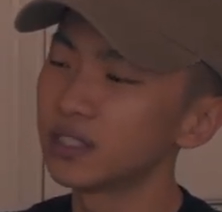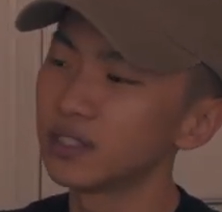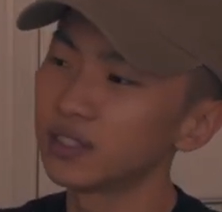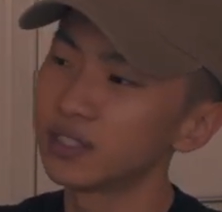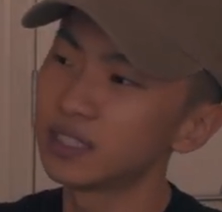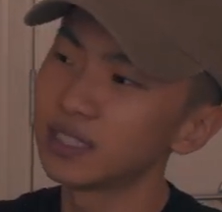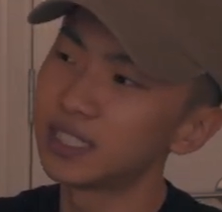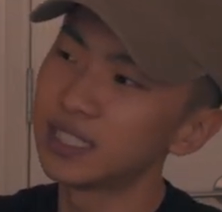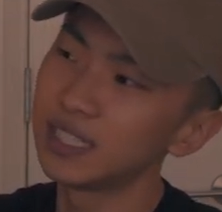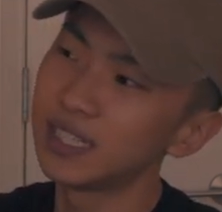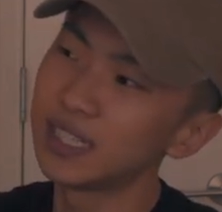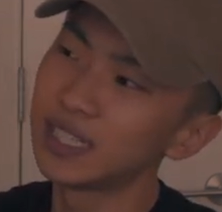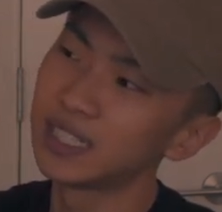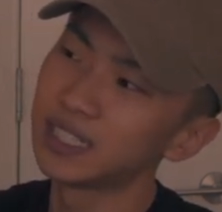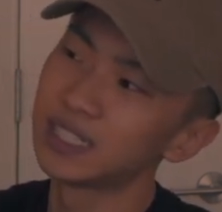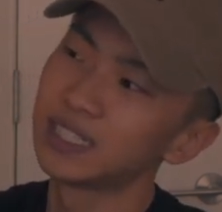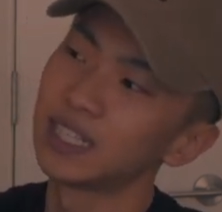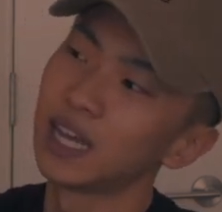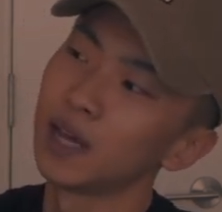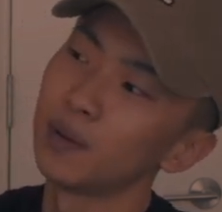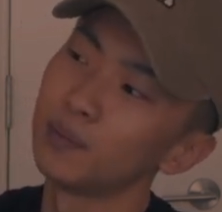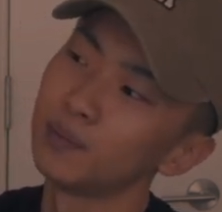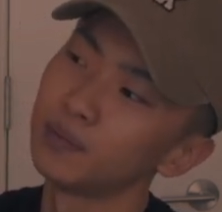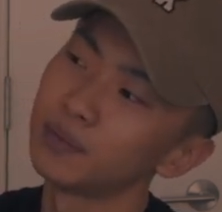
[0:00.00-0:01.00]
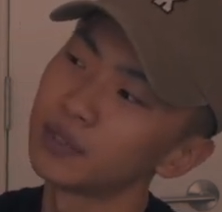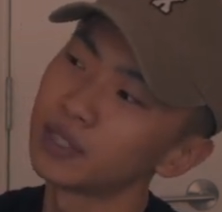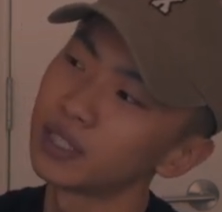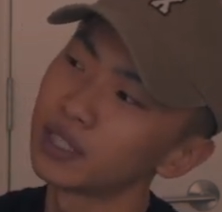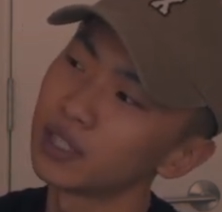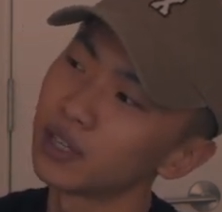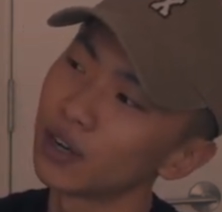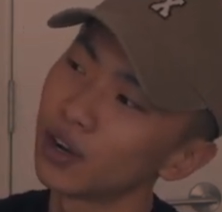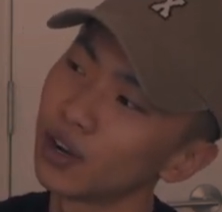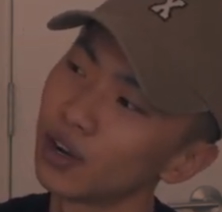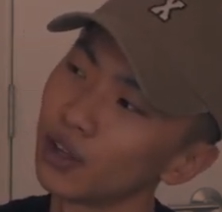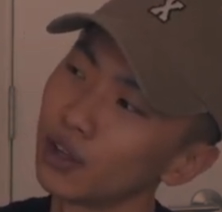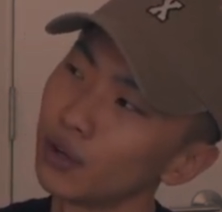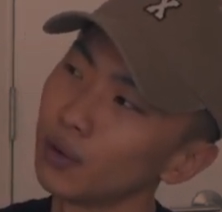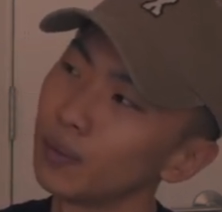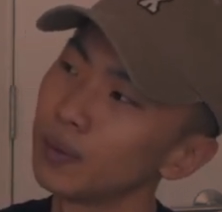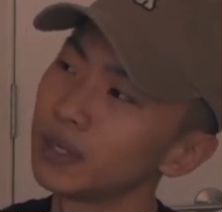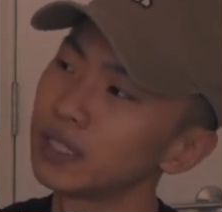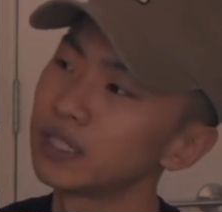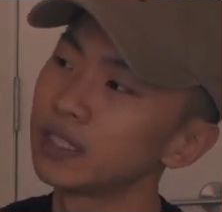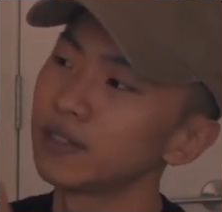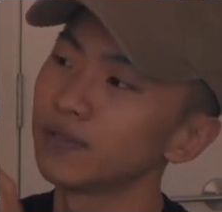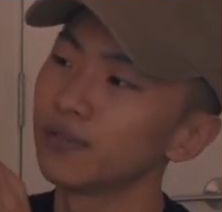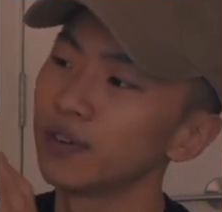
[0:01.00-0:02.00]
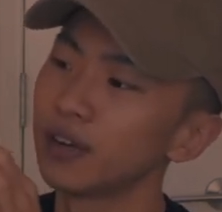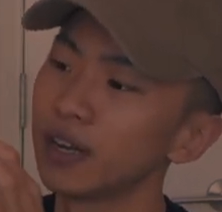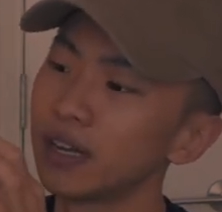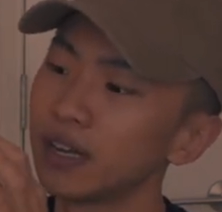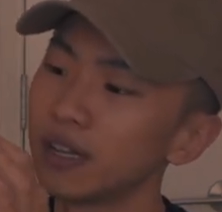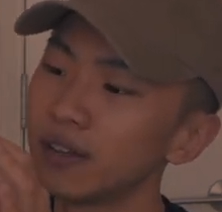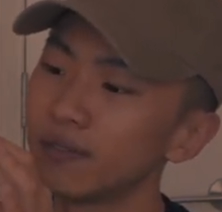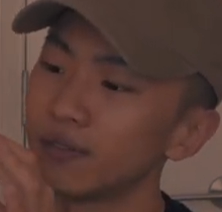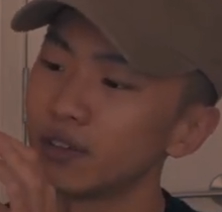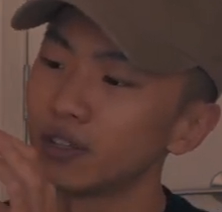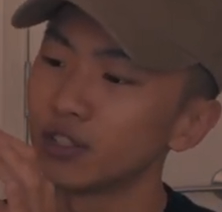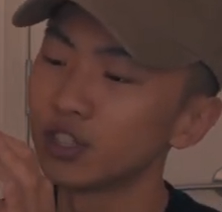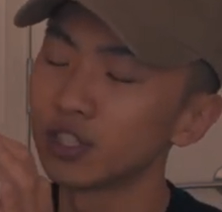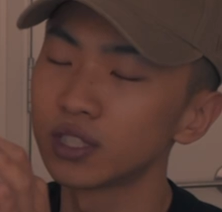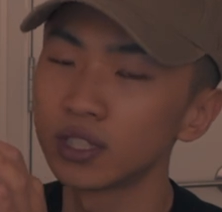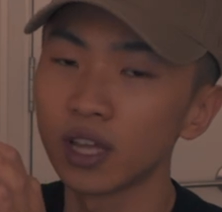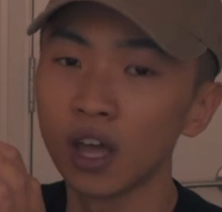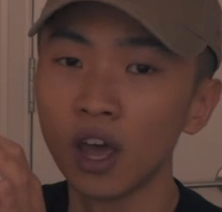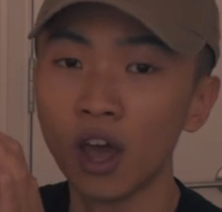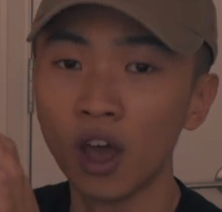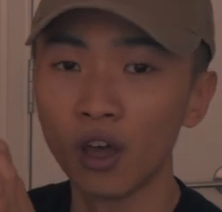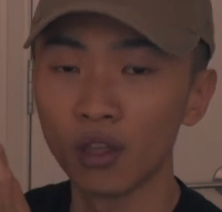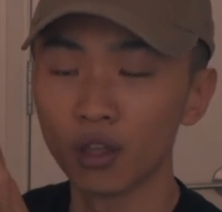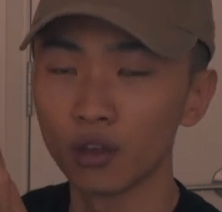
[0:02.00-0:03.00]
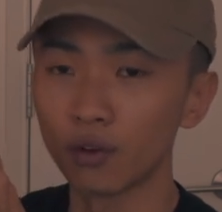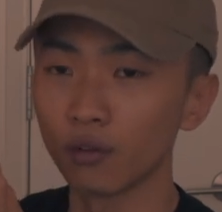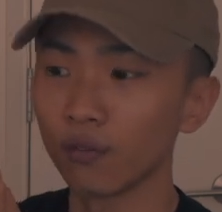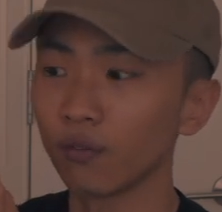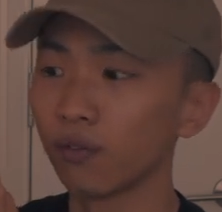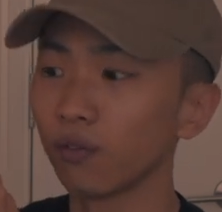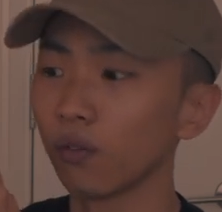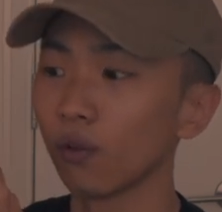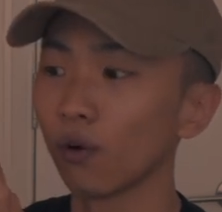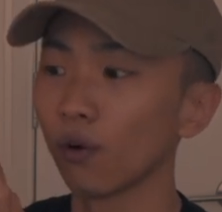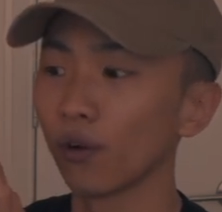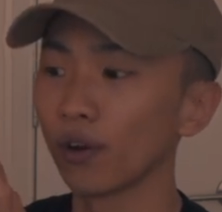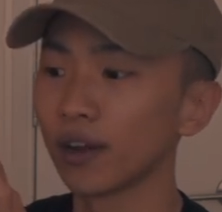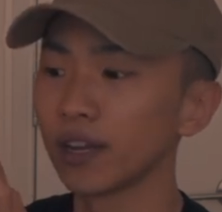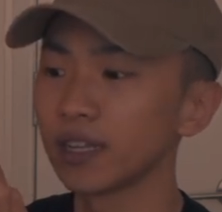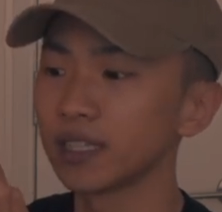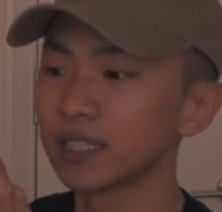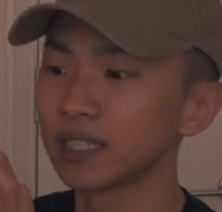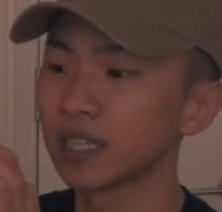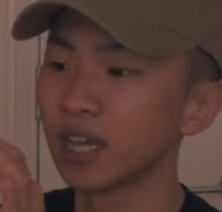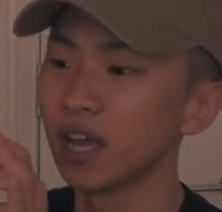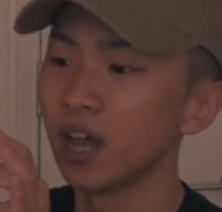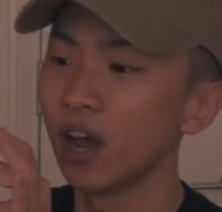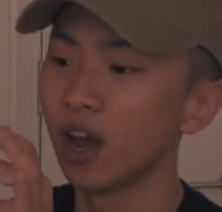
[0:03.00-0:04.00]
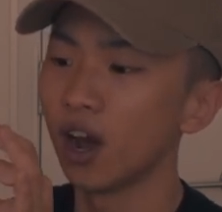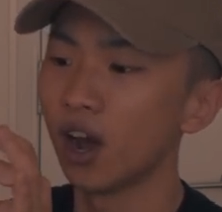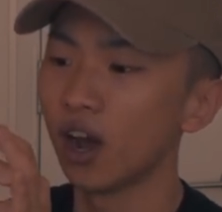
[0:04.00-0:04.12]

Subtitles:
As you can see, the stems here are a little bit different, and even just little florets.